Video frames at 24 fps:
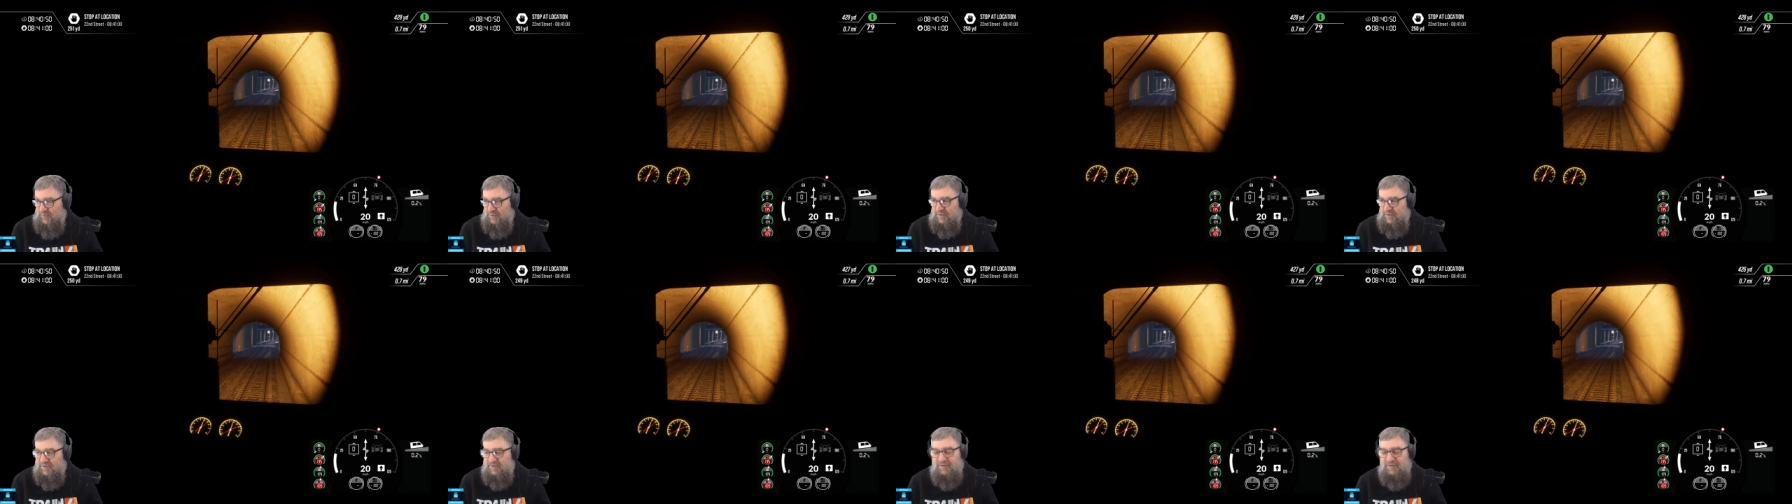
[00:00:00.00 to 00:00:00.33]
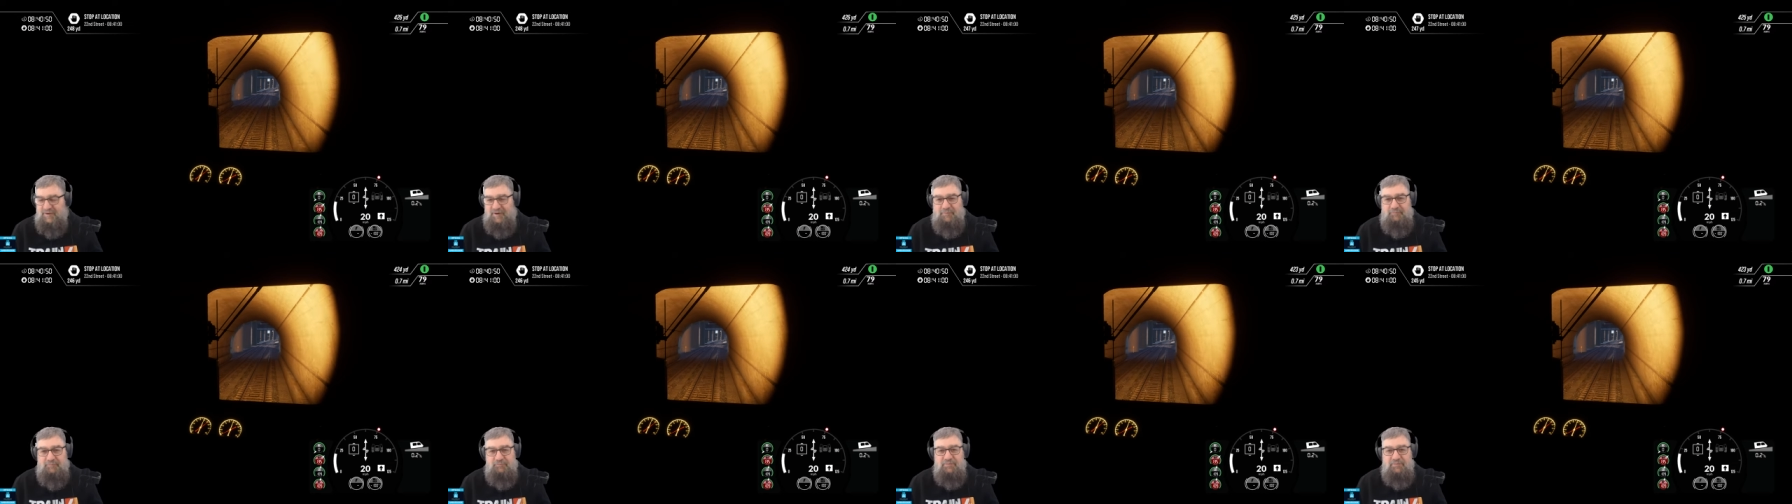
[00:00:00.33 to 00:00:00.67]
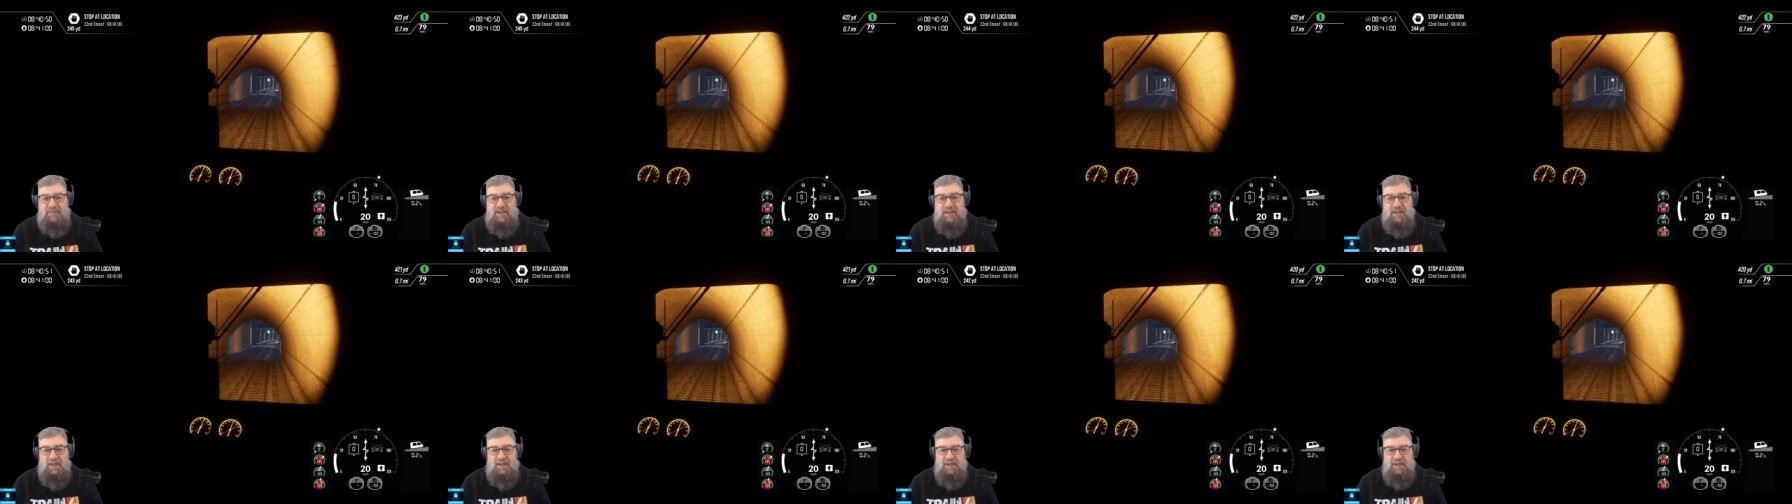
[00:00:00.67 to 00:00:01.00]
but
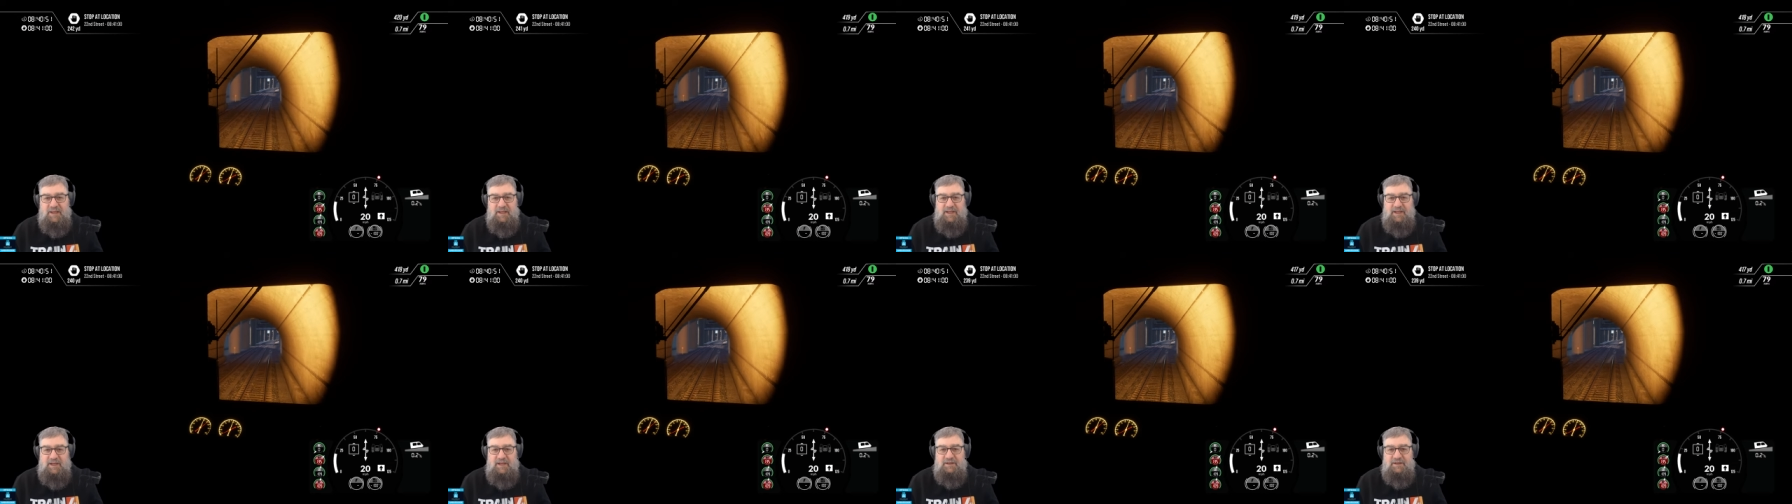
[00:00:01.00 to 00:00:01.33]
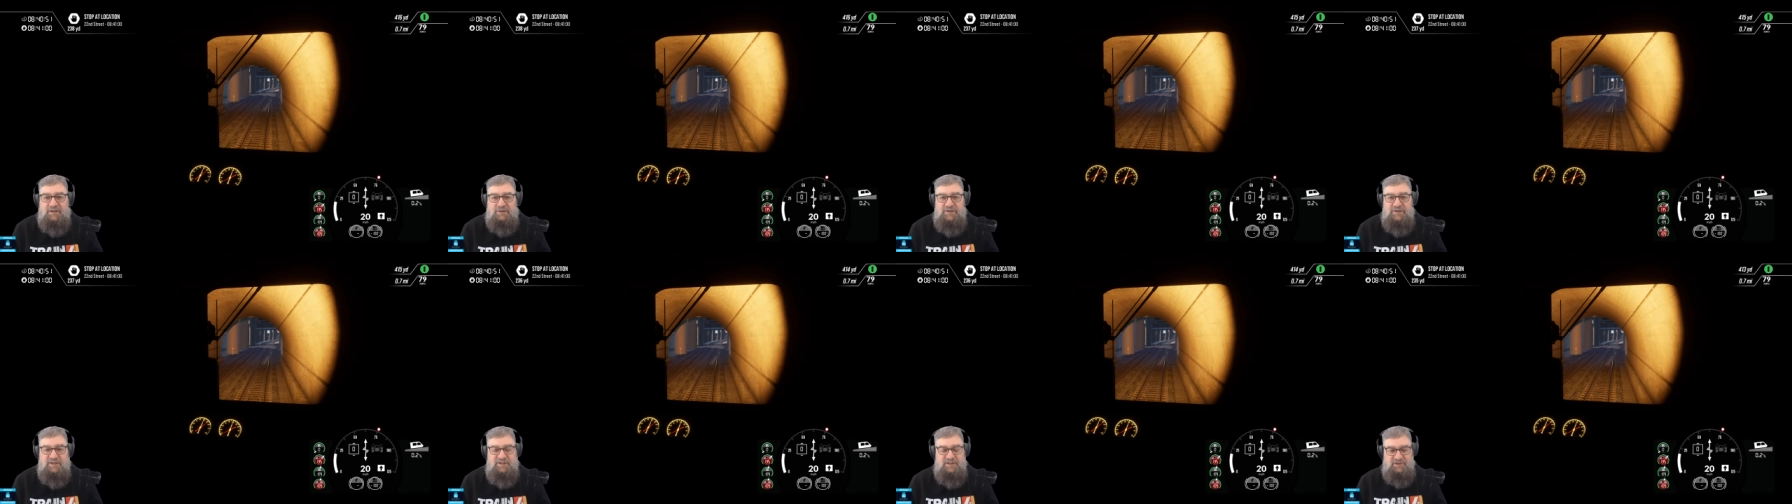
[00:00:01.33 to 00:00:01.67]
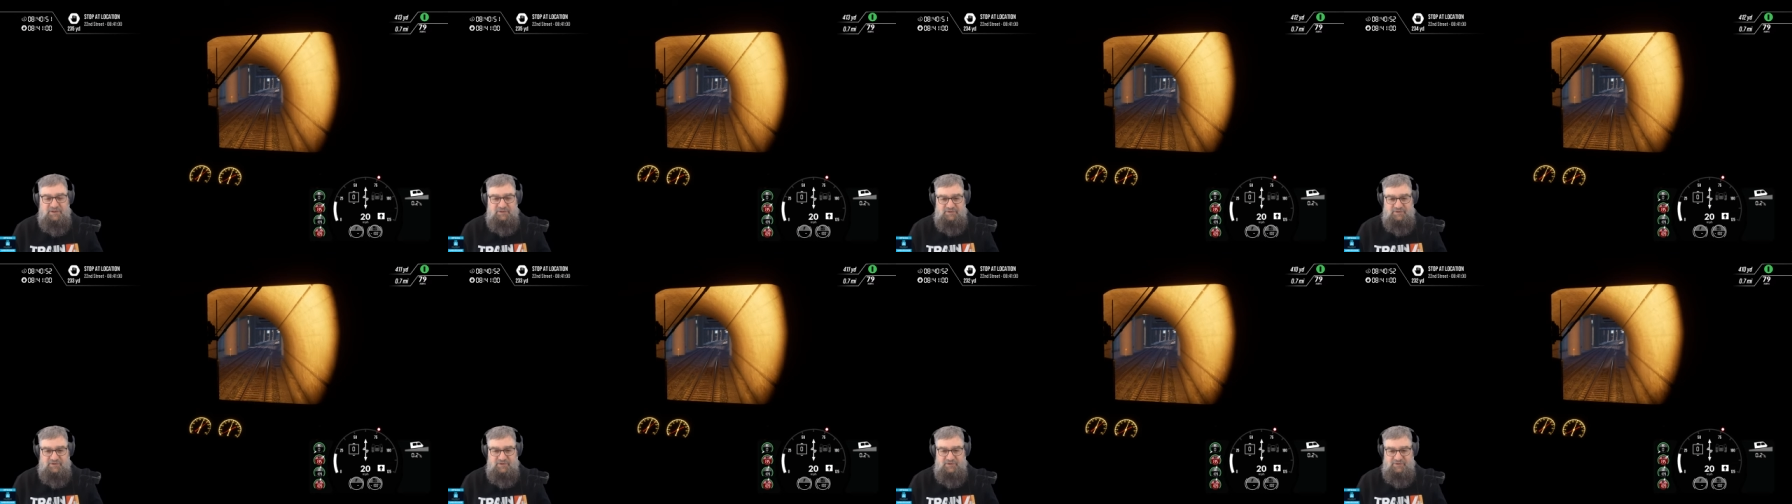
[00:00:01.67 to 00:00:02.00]
it clearly
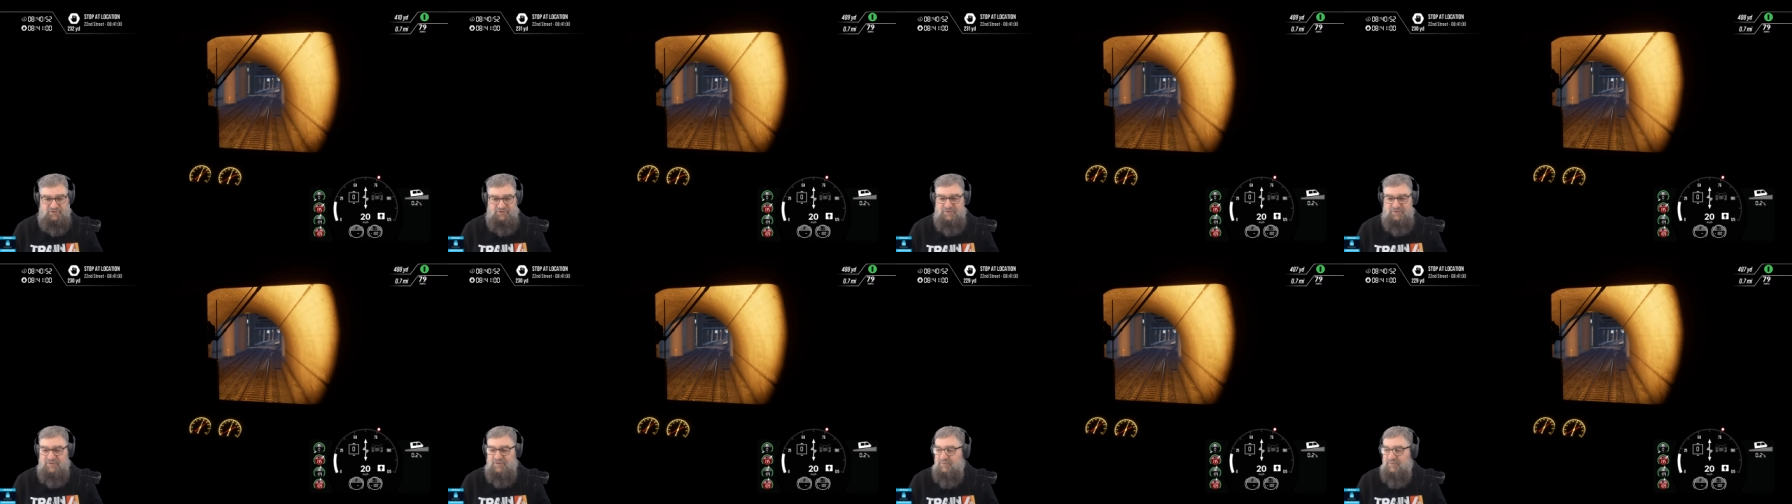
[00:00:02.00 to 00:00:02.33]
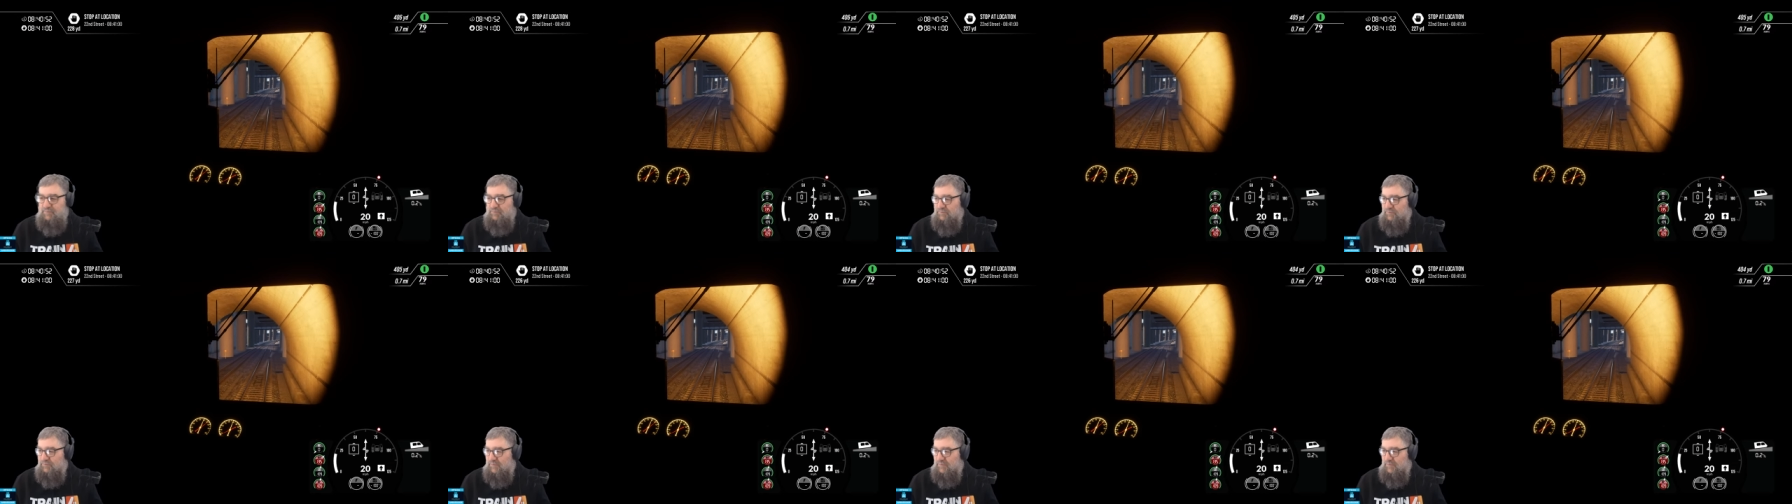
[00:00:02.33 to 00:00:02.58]
didn't,